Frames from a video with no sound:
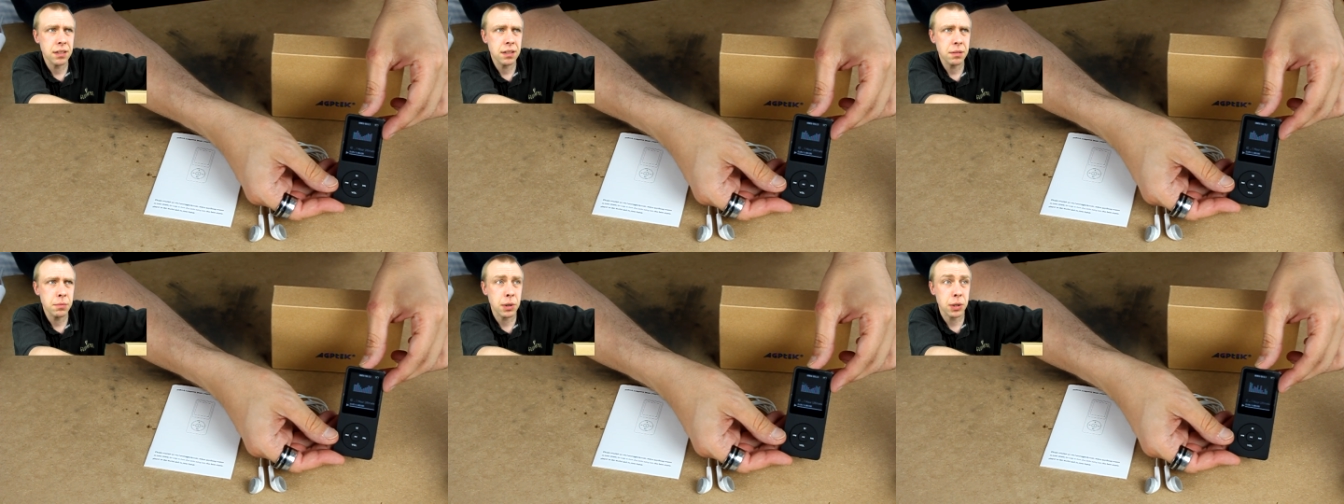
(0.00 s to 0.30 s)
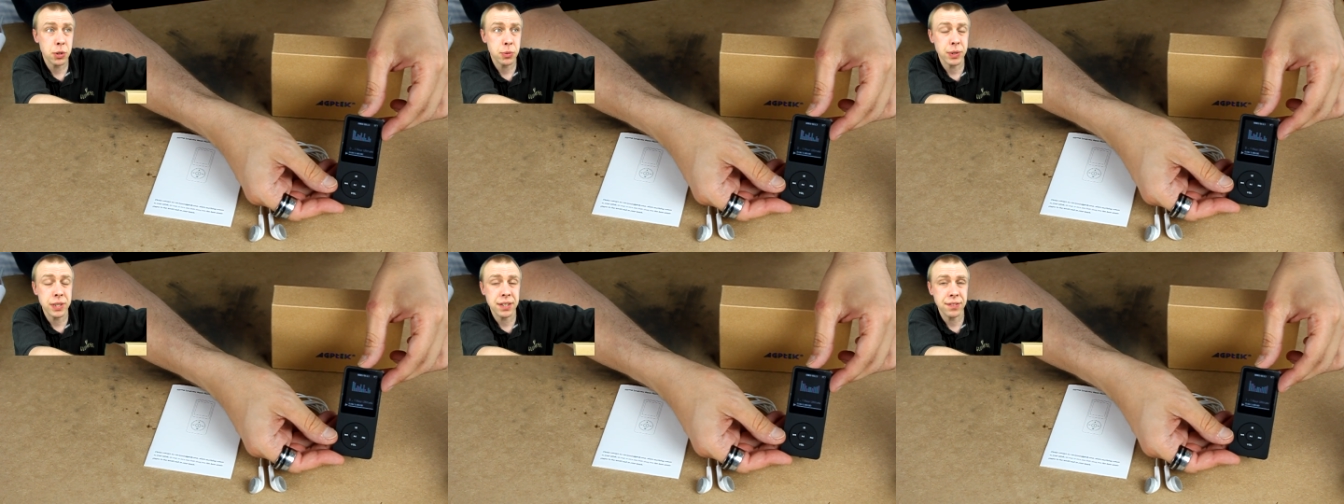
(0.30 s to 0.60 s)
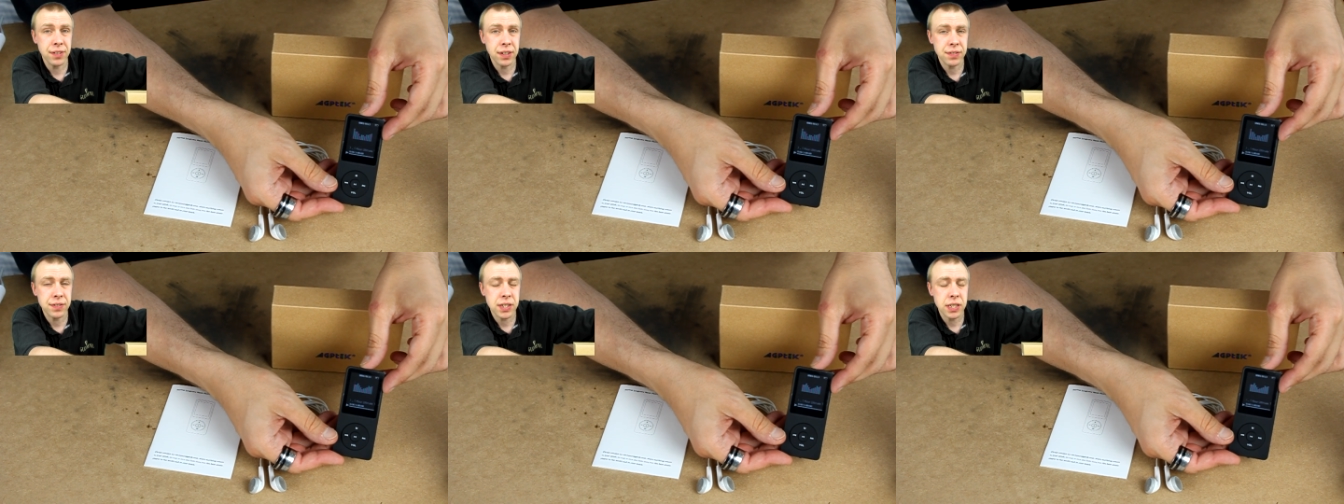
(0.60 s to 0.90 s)
well,
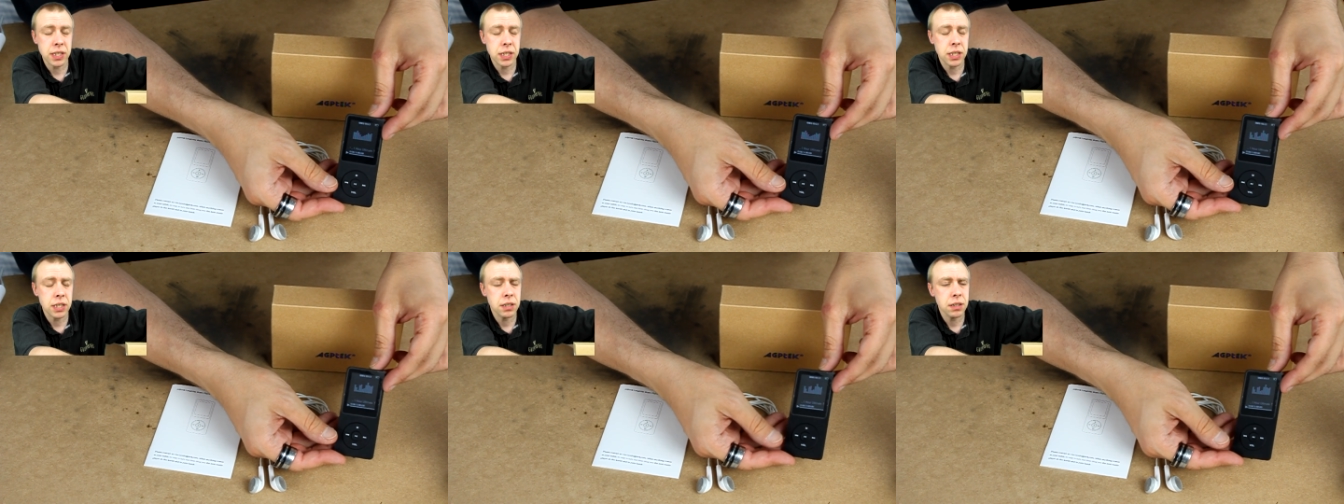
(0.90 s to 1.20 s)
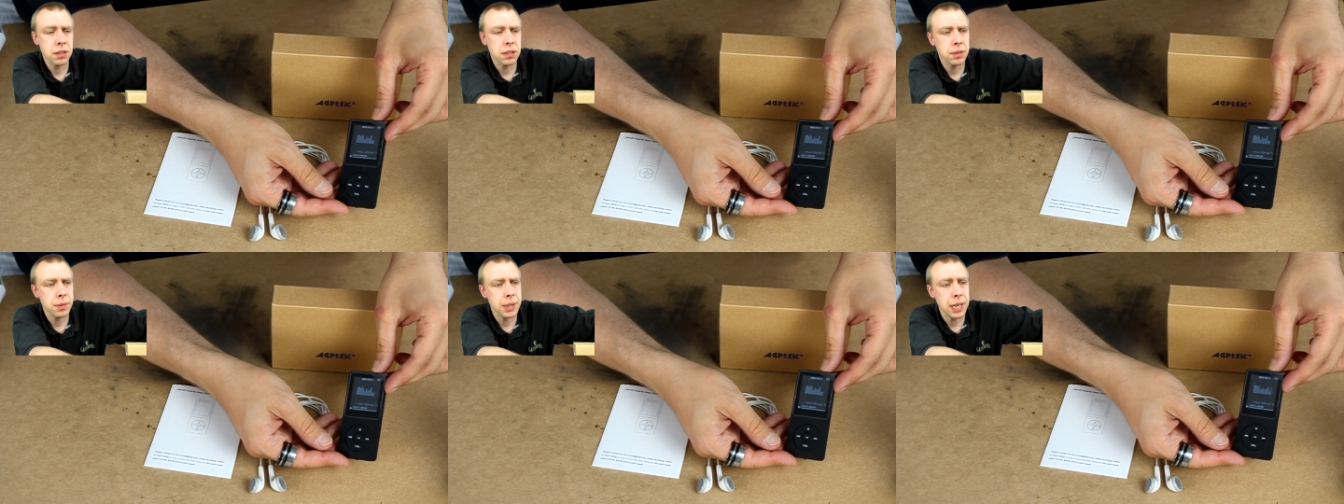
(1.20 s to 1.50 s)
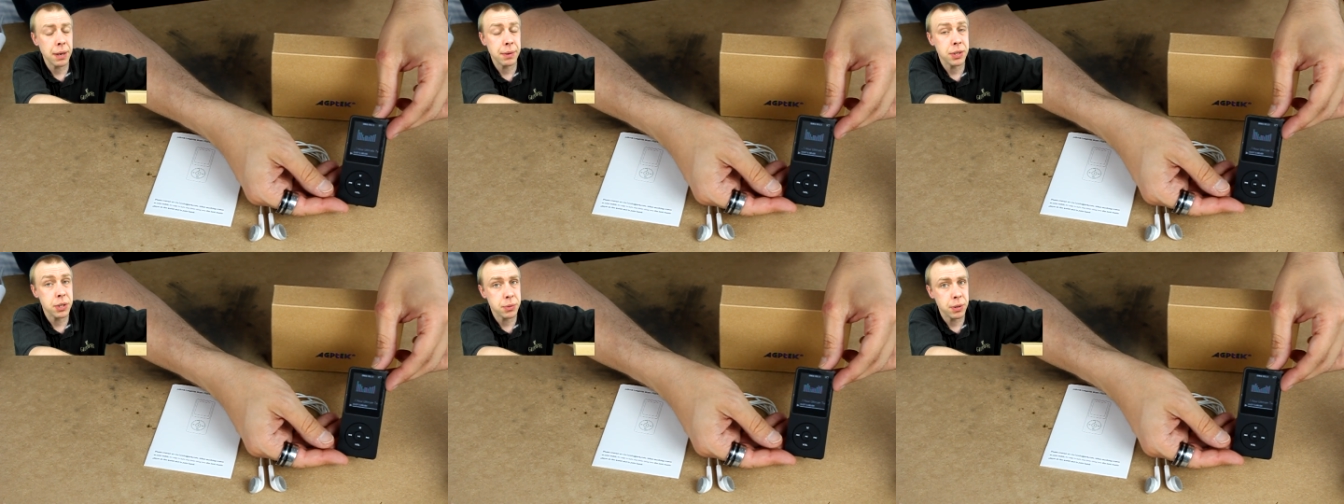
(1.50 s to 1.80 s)
2015. We're
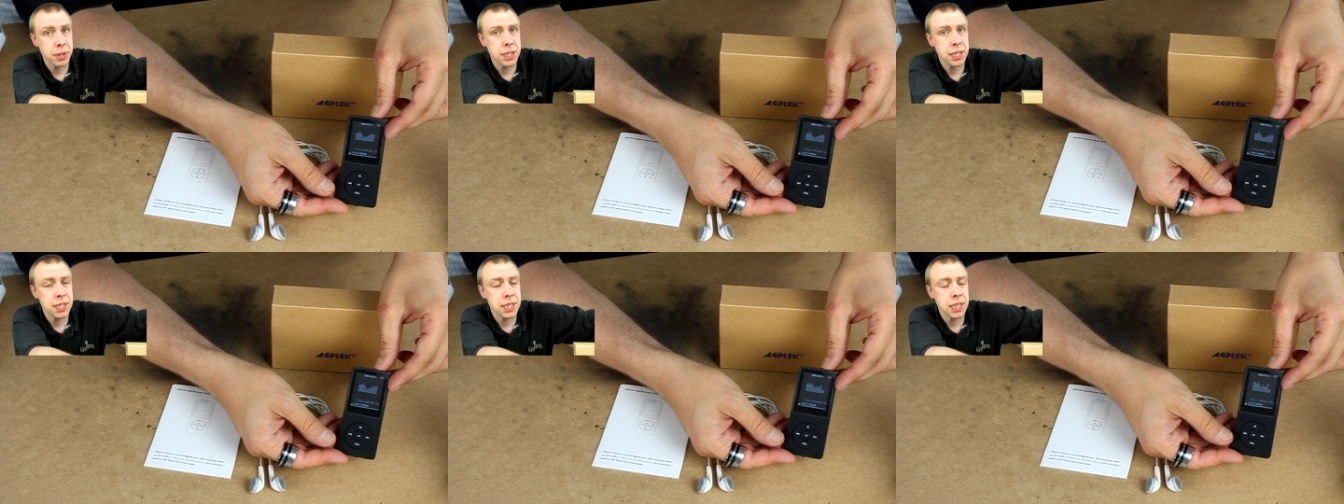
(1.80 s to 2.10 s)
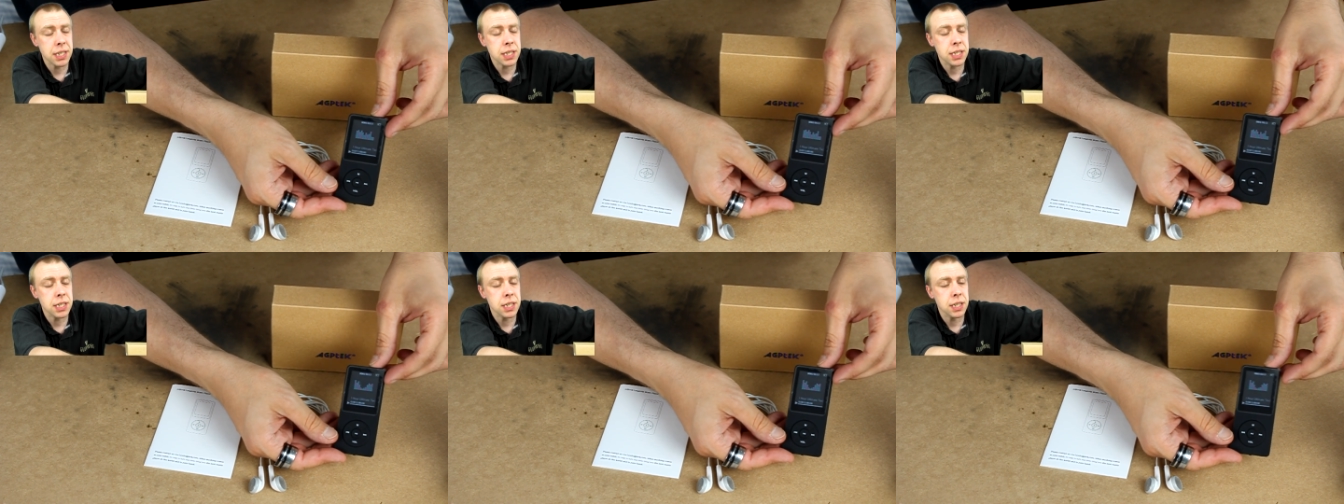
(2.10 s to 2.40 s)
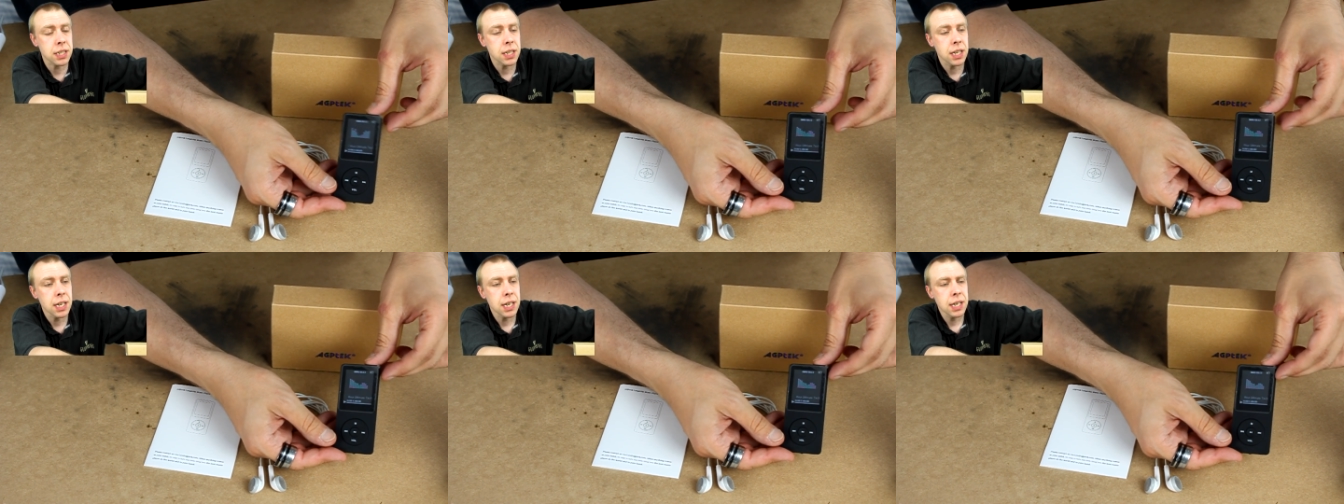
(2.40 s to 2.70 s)
now in
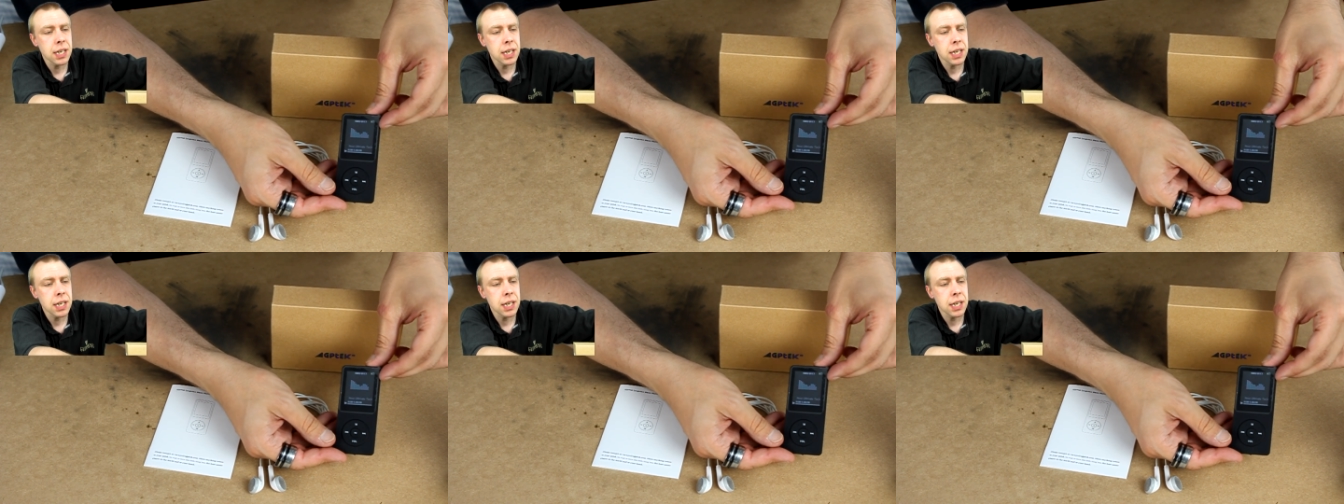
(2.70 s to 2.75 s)
2016.